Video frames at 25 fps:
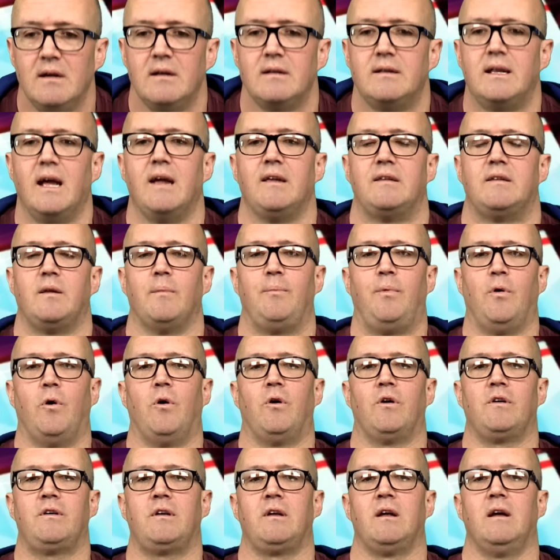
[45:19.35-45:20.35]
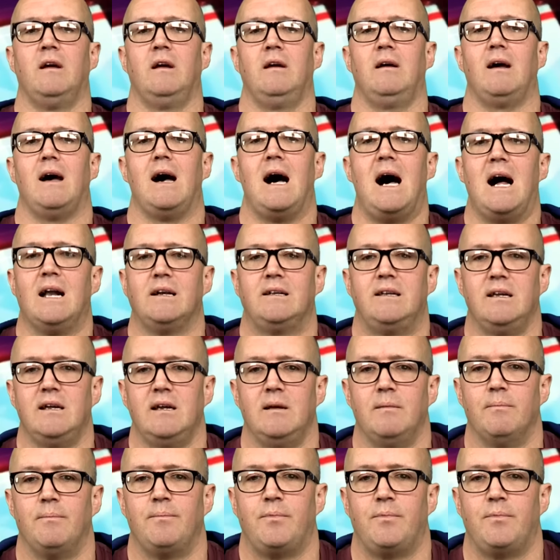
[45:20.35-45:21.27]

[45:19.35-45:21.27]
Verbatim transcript: They support anti